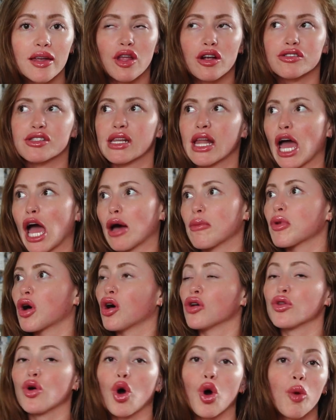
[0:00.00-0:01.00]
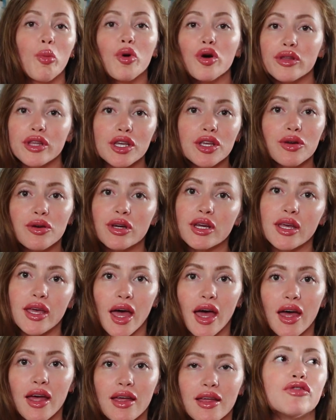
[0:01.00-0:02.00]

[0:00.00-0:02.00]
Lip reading: There's an app called Opal that you can get.